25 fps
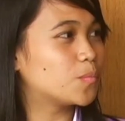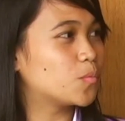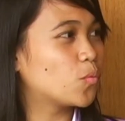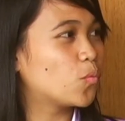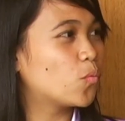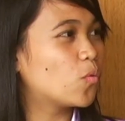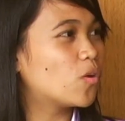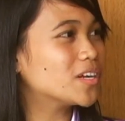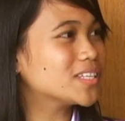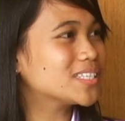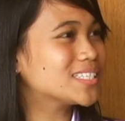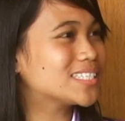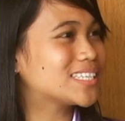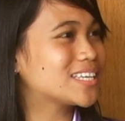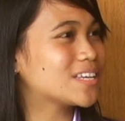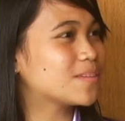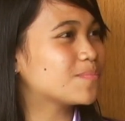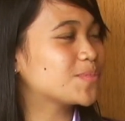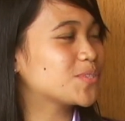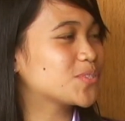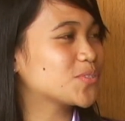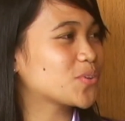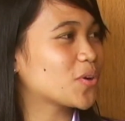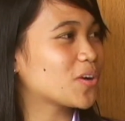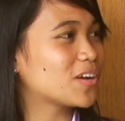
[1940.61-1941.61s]
What
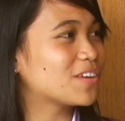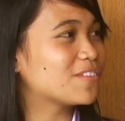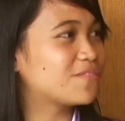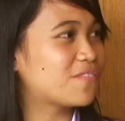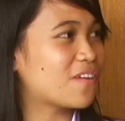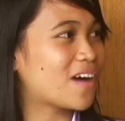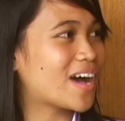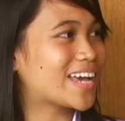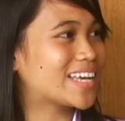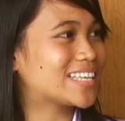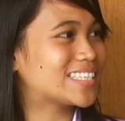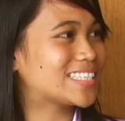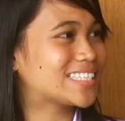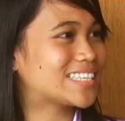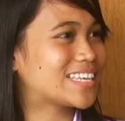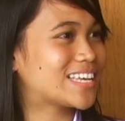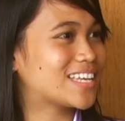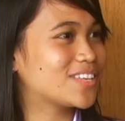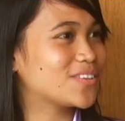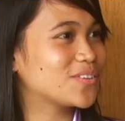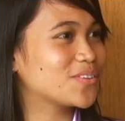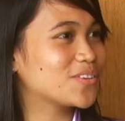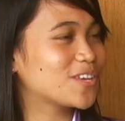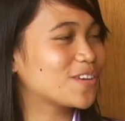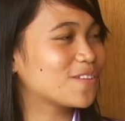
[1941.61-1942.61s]
tips or advice
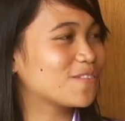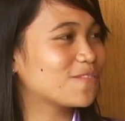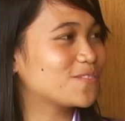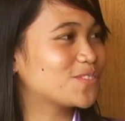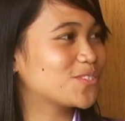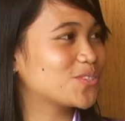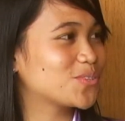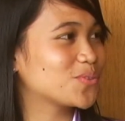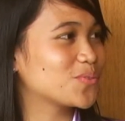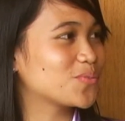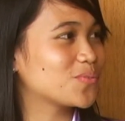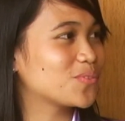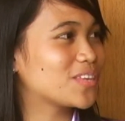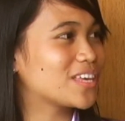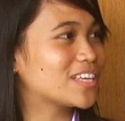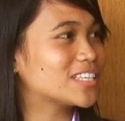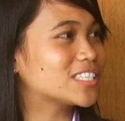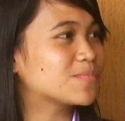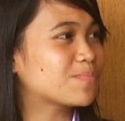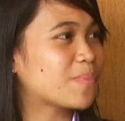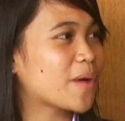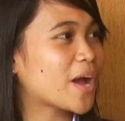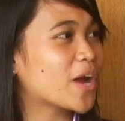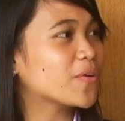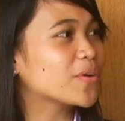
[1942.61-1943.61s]
can you give to the
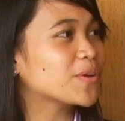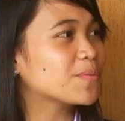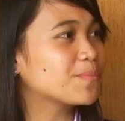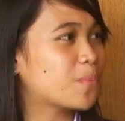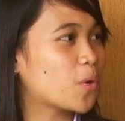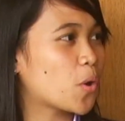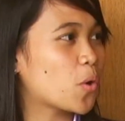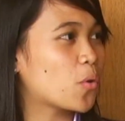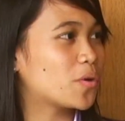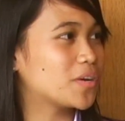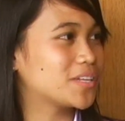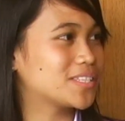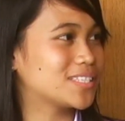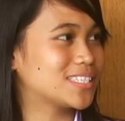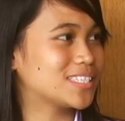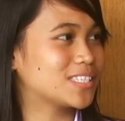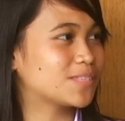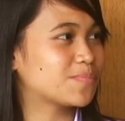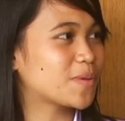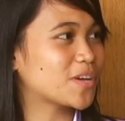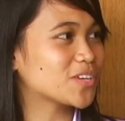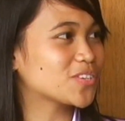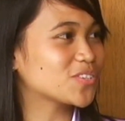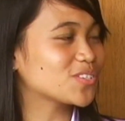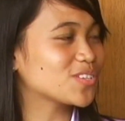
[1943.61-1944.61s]
aspiring poets,
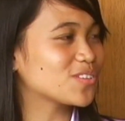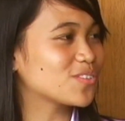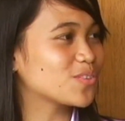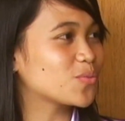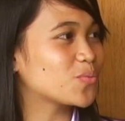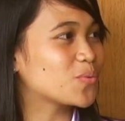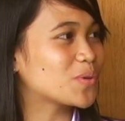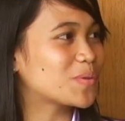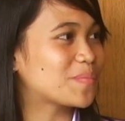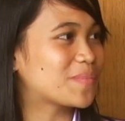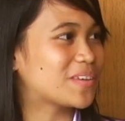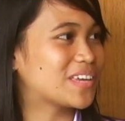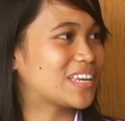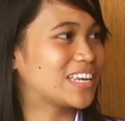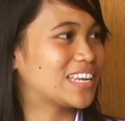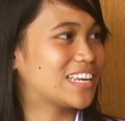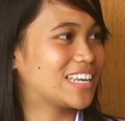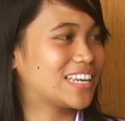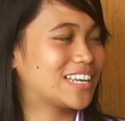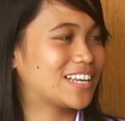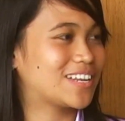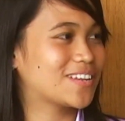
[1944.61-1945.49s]
especially the women?